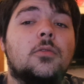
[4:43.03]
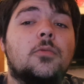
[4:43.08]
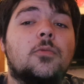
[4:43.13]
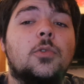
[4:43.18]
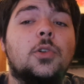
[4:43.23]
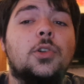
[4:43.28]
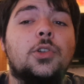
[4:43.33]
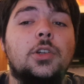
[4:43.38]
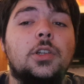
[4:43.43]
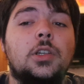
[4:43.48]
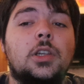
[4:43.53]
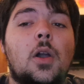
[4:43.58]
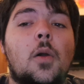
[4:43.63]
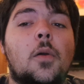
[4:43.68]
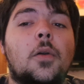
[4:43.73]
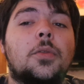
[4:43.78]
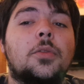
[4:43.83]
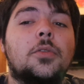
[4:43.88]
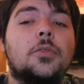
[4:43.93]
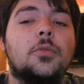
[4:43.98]
really
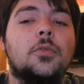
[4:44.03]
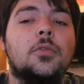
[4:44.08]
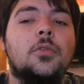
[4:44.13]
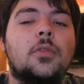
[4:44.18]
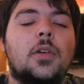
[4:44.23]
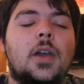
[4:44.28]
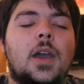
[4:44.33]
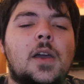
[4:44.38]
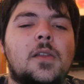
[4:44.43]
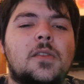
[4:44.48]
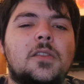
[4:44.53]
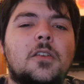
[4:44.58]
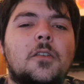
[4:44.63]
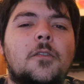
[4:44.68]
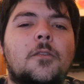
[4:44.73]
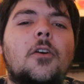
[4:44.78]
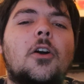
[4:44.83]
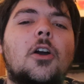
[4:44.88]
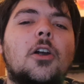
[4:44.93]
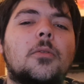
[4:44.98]
going through at their
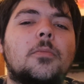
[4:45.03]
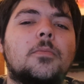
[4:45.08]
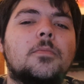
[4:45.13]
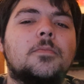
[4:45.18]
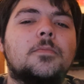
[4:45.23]
farm.